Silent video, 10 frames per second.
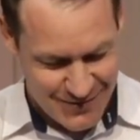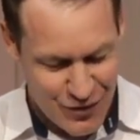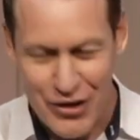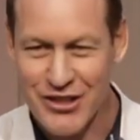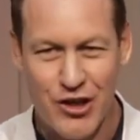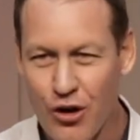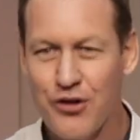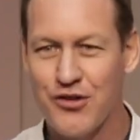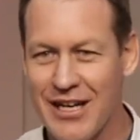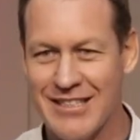Notice the
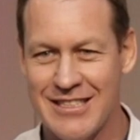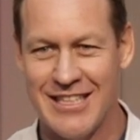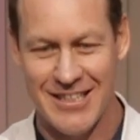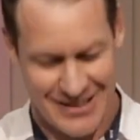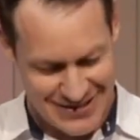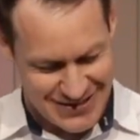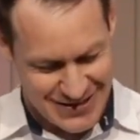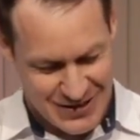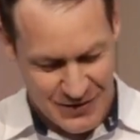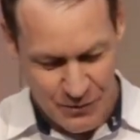contrast here.
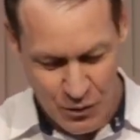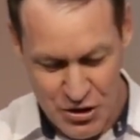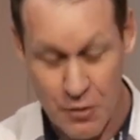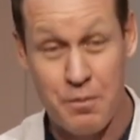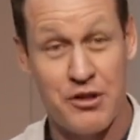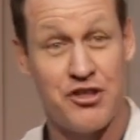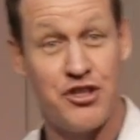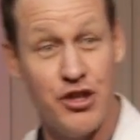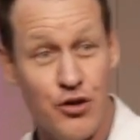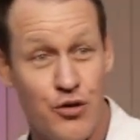We should
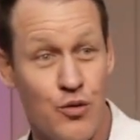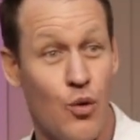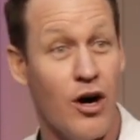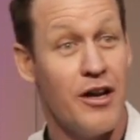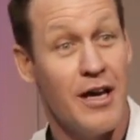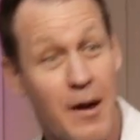pursue what